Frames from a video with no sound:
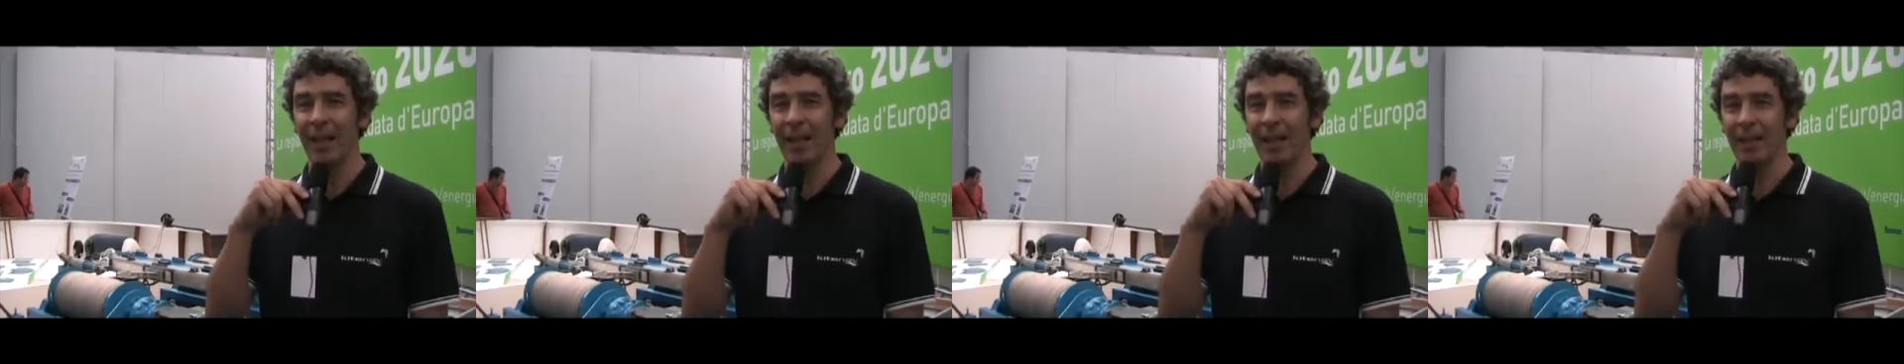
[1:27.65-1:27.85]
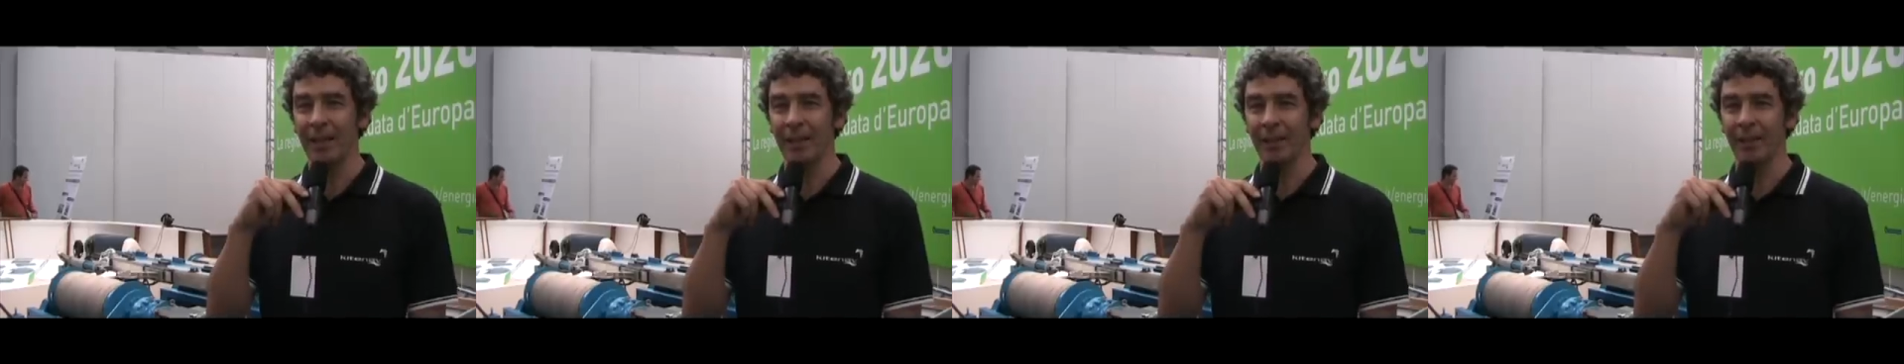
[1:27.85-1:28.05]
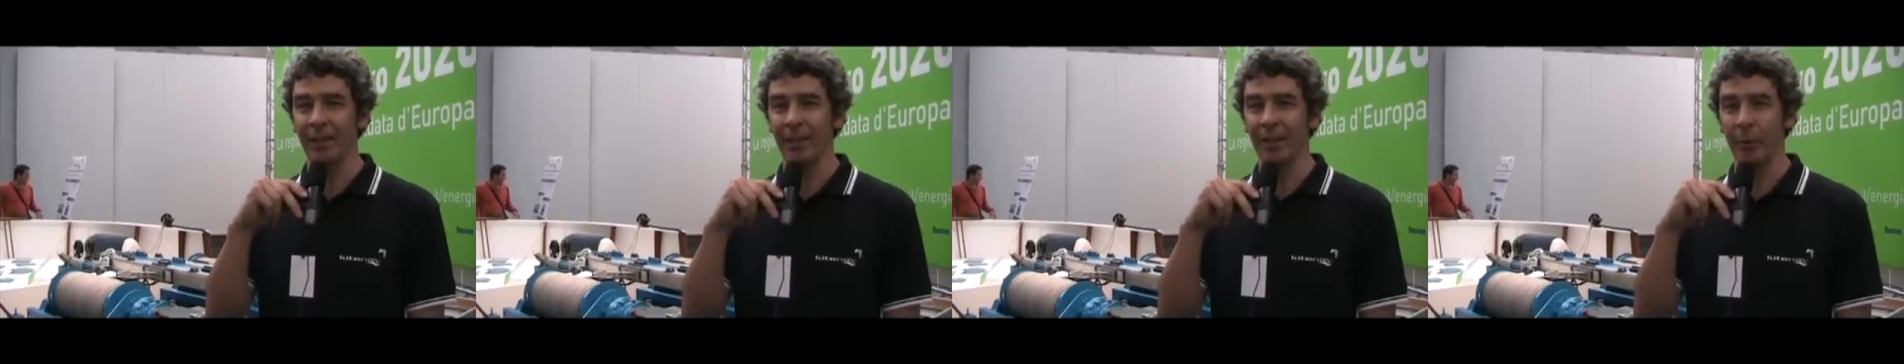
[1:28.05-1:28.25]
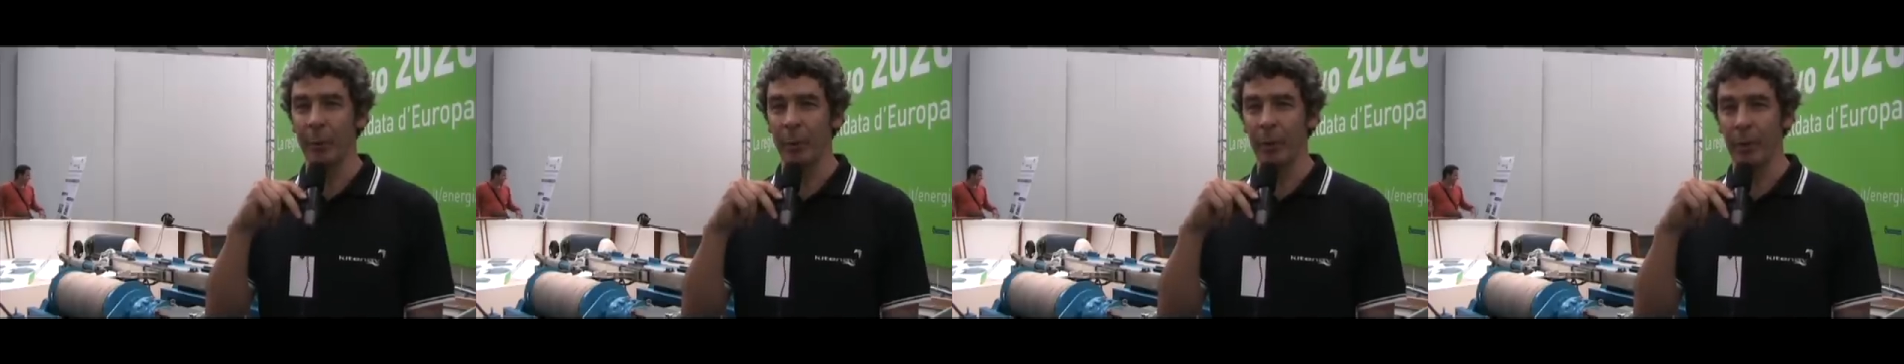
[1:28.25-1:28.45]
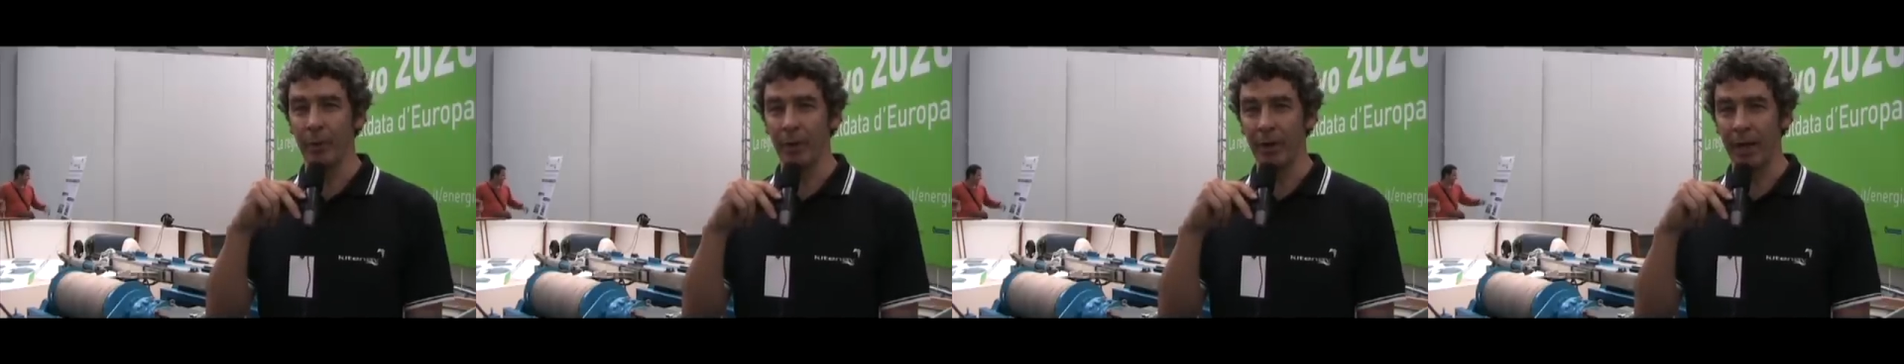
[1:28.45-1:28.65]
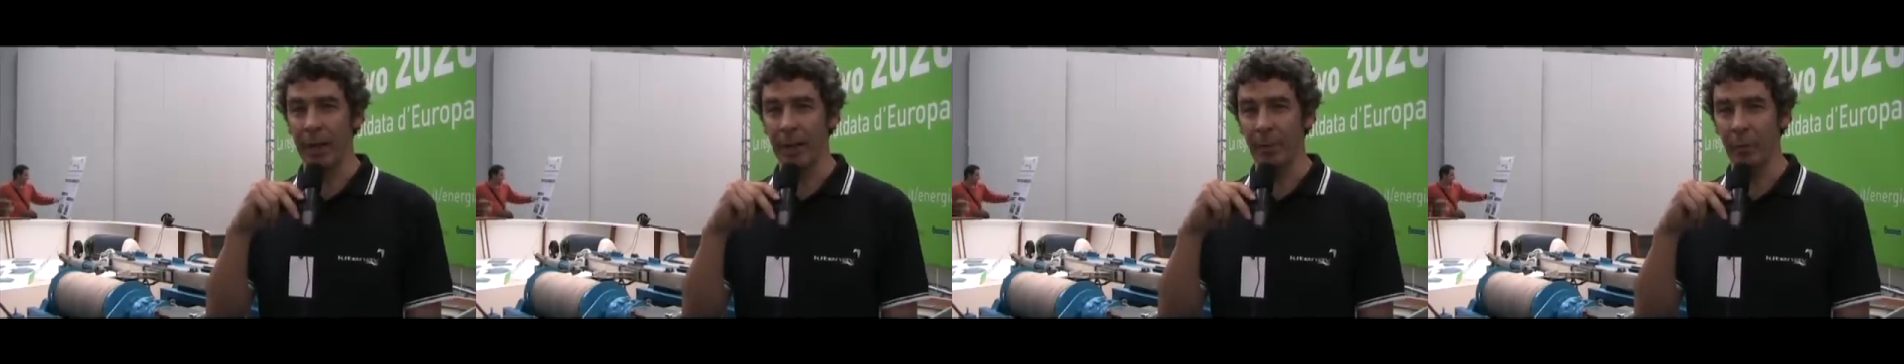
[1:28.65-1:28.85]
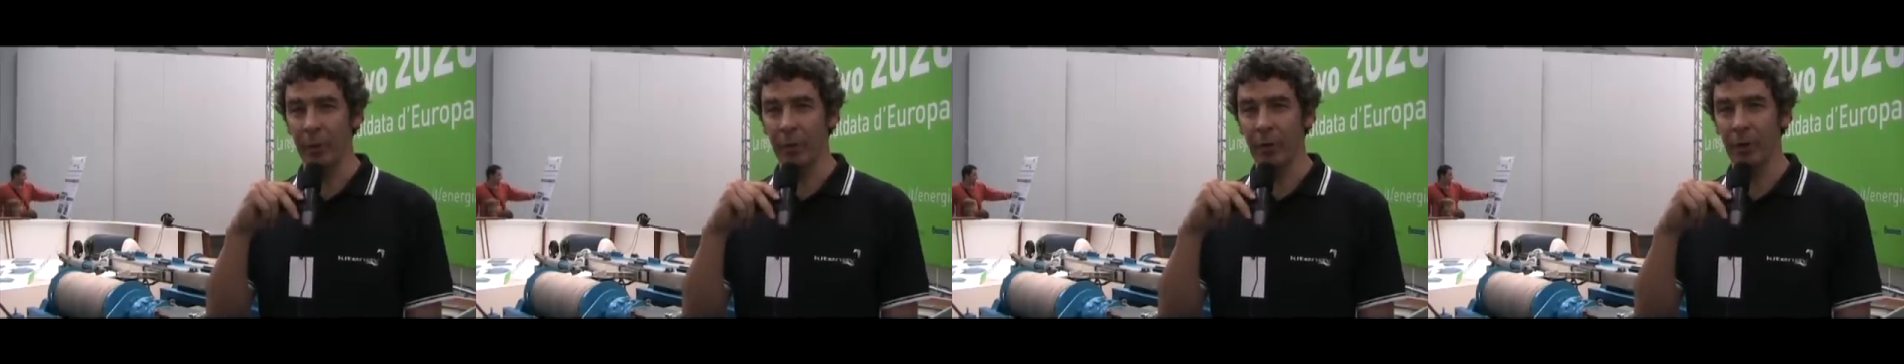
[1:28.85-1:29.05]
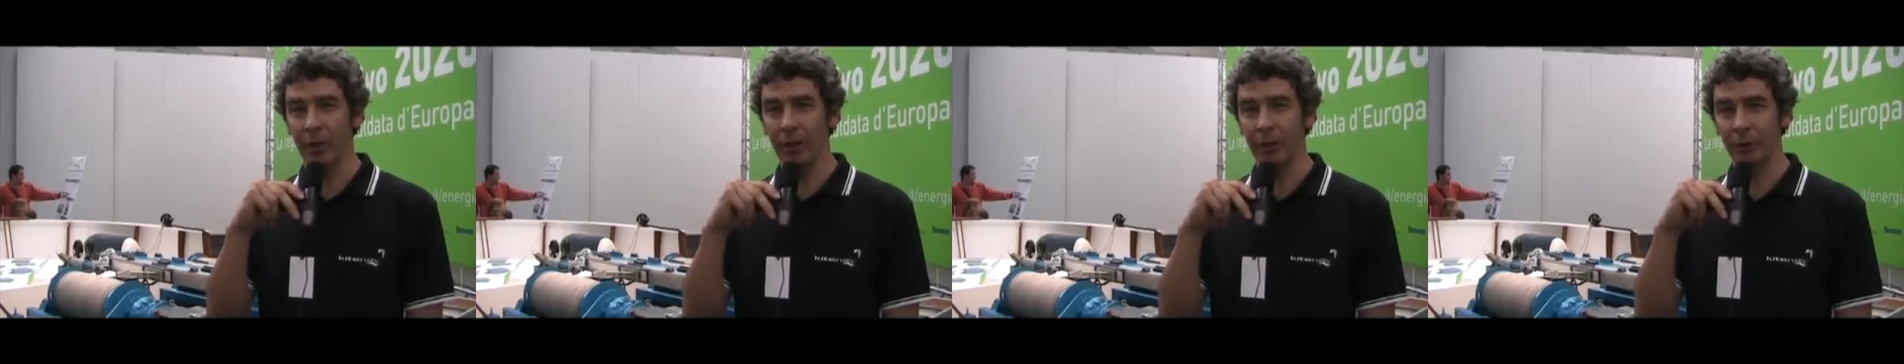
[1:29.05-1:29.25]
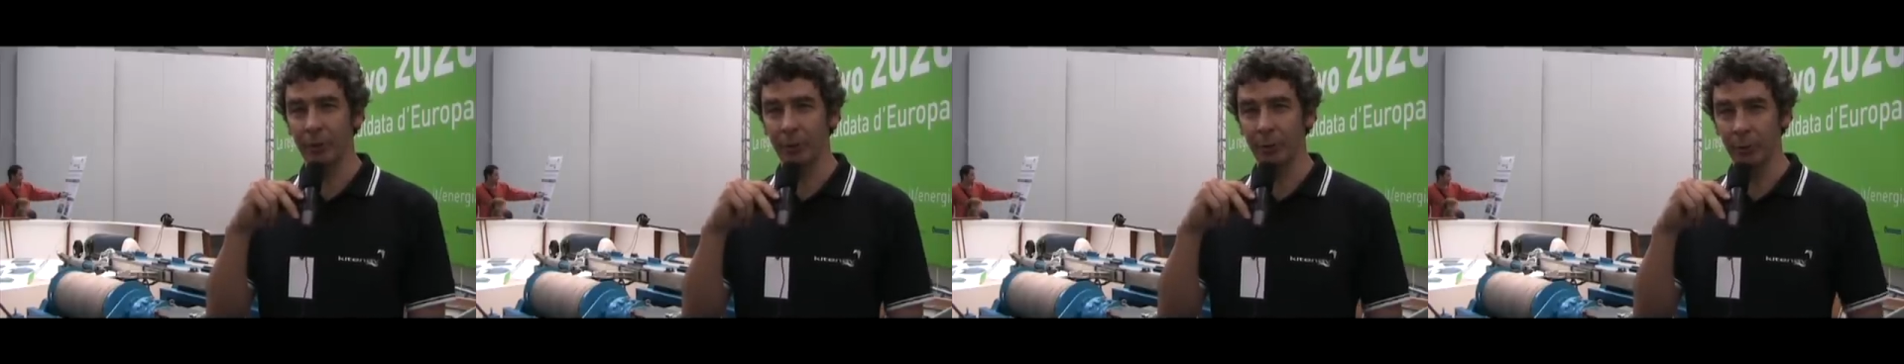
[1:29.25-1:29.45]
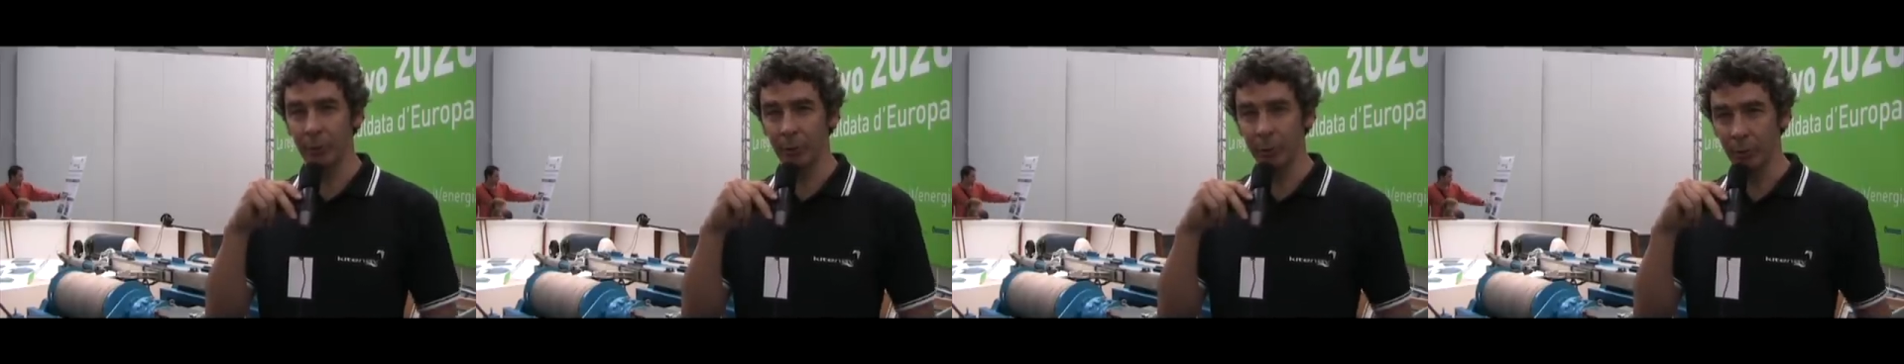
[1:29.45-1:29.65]
and we were able
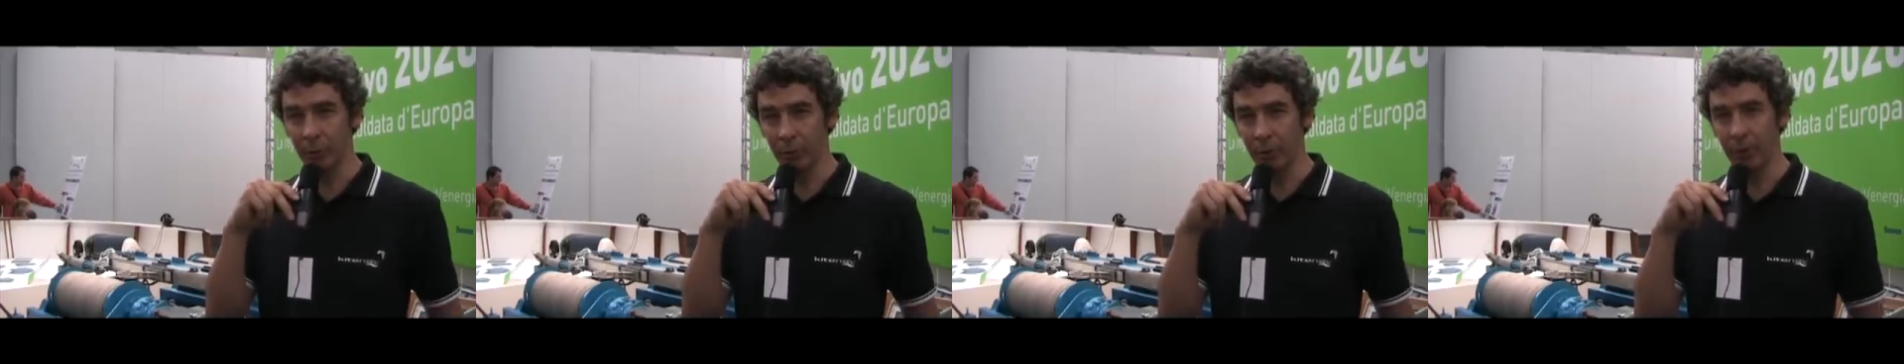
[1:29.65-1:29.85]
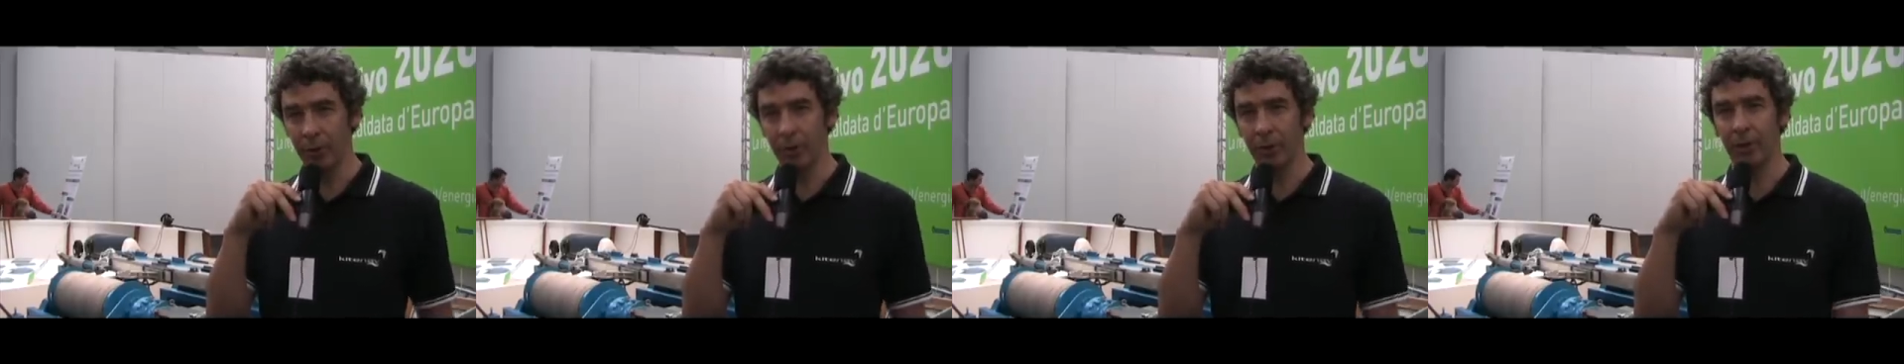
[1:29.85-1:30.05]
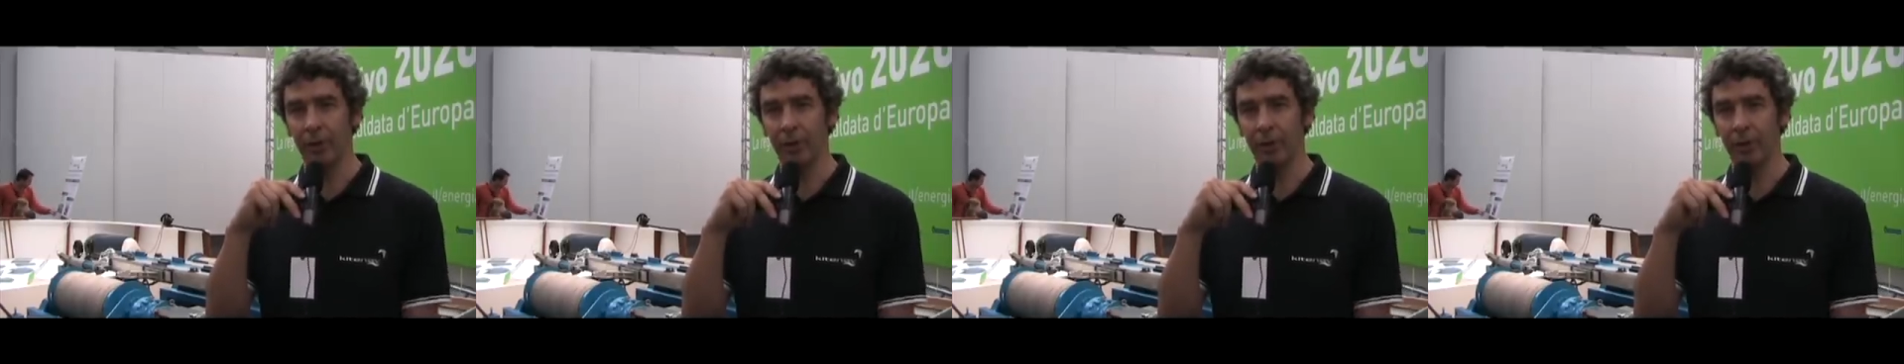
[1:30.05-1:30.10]
to